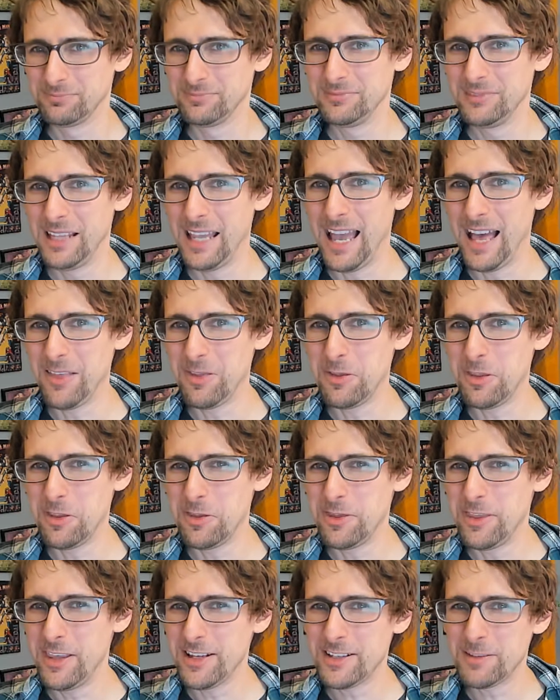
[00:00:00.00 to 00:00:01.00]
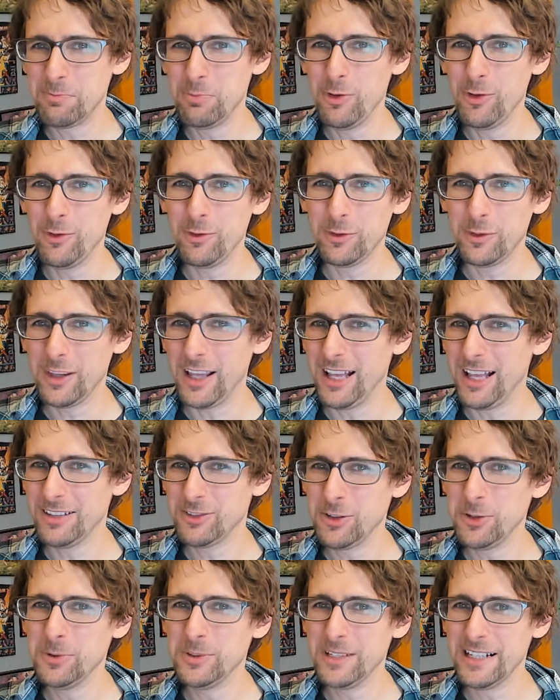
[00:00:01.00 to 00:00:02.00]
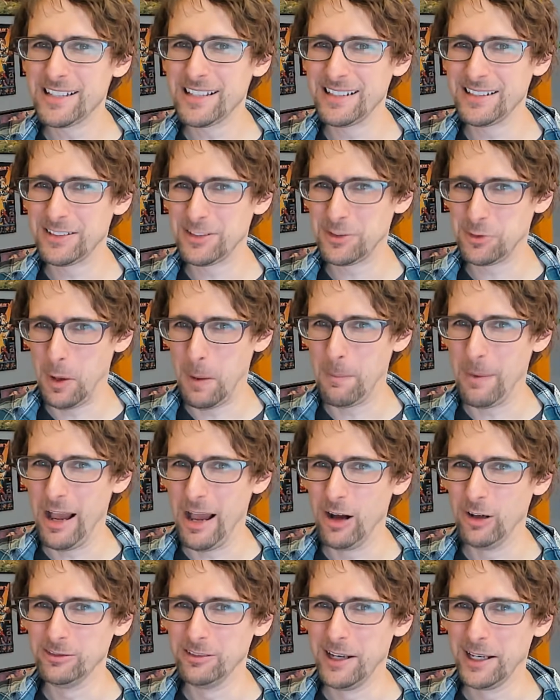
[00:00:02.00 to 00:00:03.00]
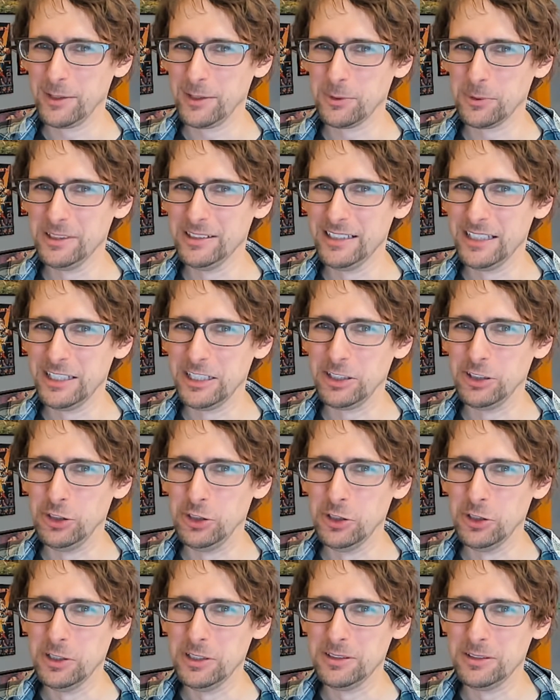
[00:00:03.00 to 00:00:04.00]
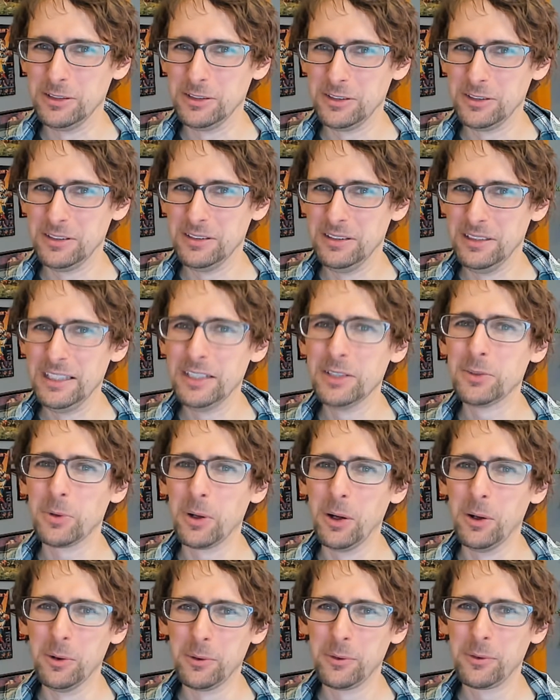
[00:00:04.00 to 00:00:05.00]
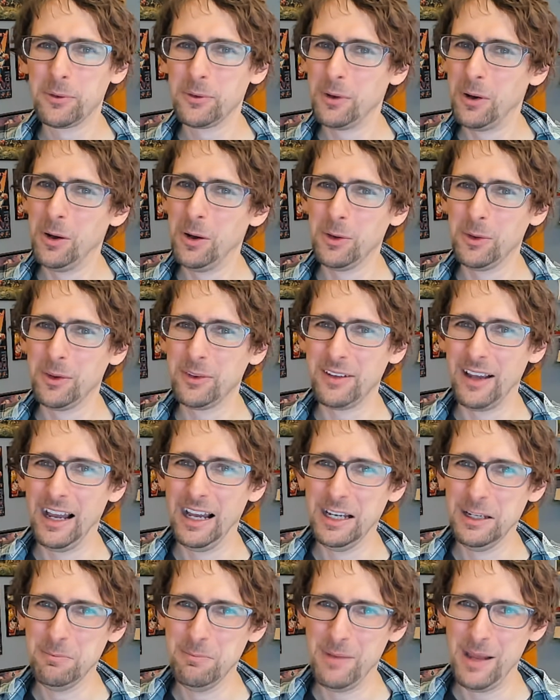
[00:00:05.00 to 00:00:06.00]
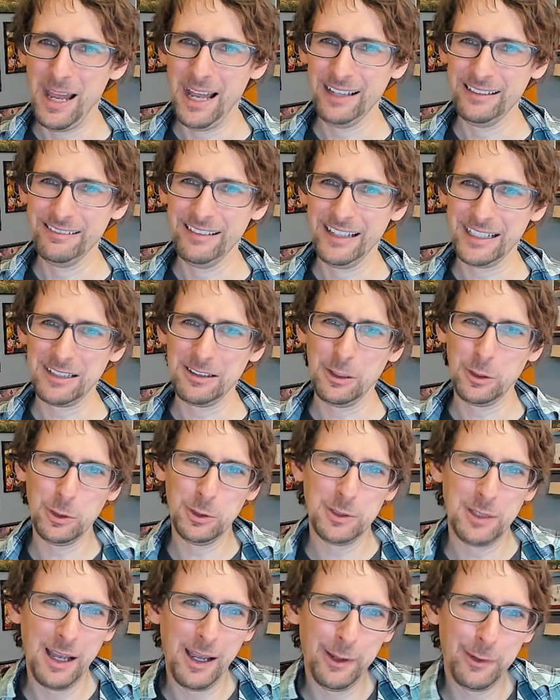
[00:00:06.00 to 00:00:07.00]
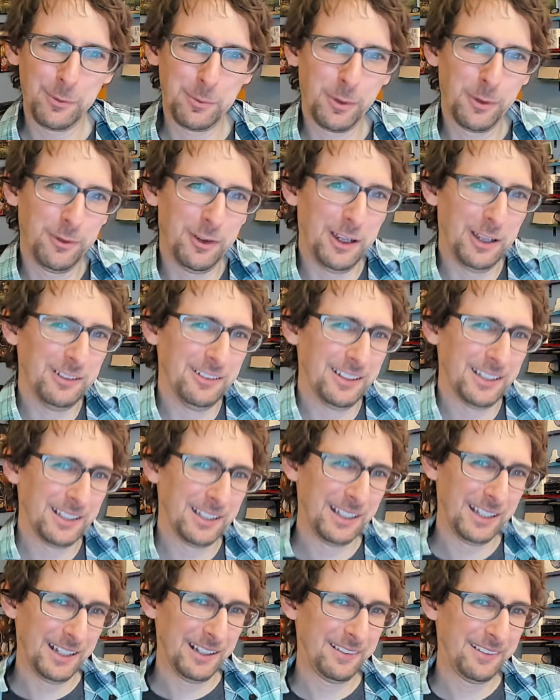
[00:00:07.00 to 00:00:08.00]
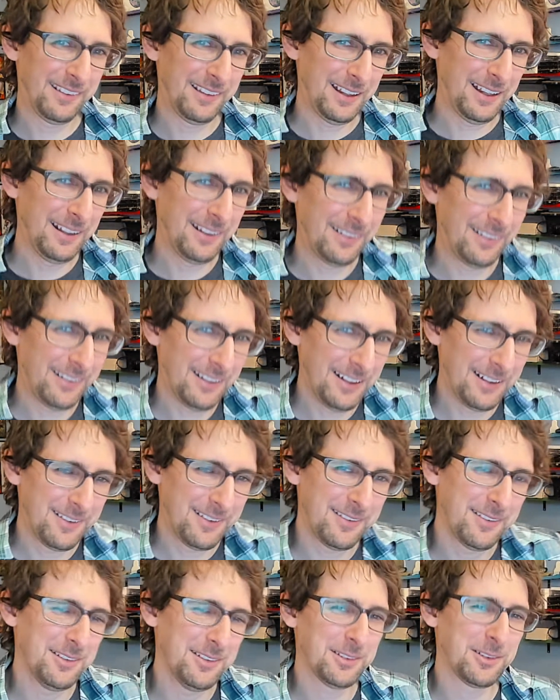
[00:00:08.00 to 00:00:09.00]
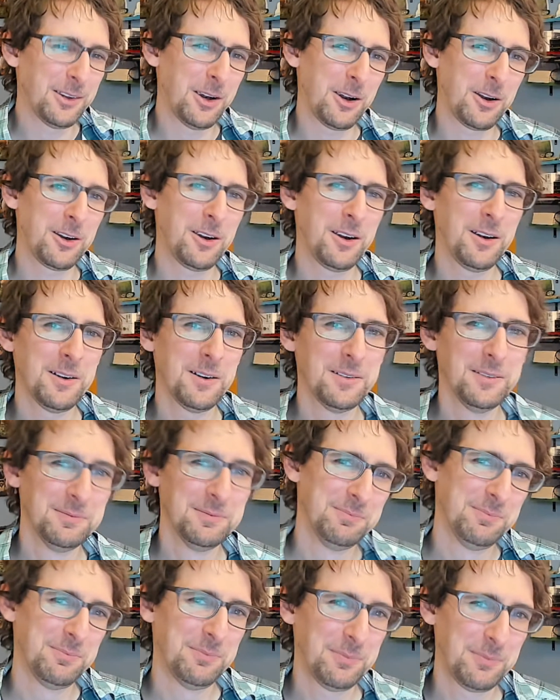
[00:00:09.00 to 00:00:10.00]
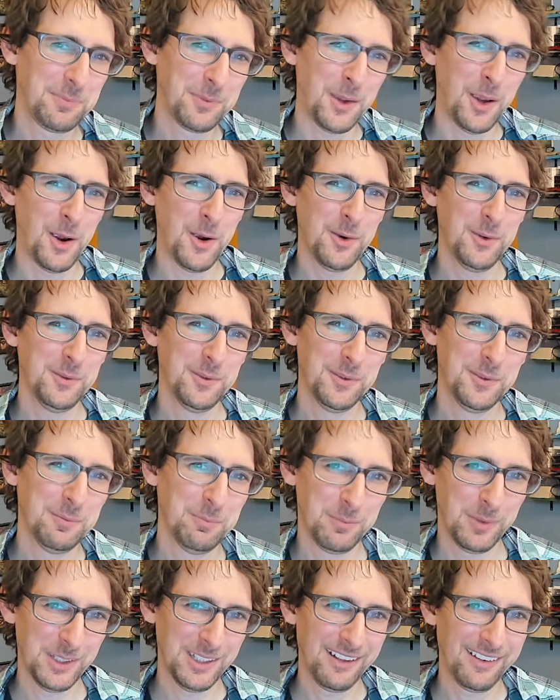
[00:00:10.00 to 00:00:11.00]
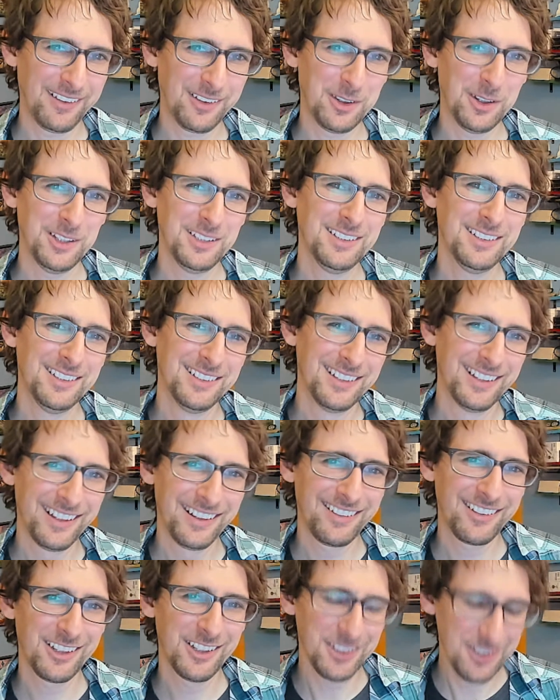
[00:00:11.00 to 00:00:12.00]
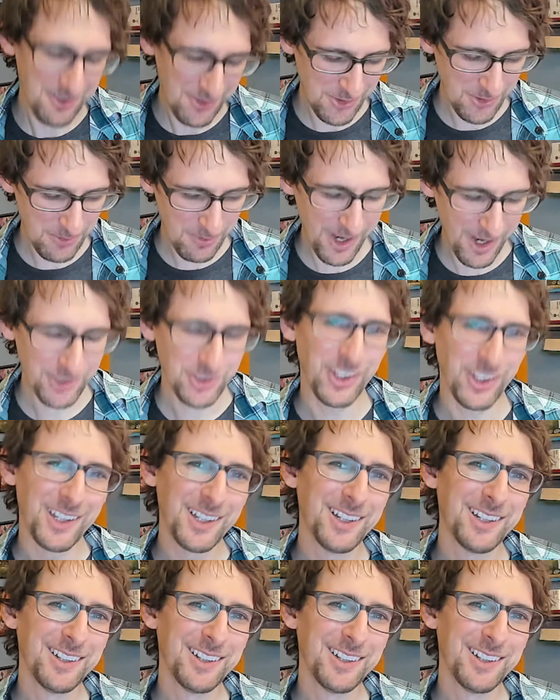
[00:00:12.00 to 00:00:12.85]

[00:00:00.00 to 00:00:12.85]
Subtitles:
Yeah, this movie Dune isn't about like really good heroes all the time and like the good guys prevailing. It's a little darker, so but it's good. It's good. You should watch it.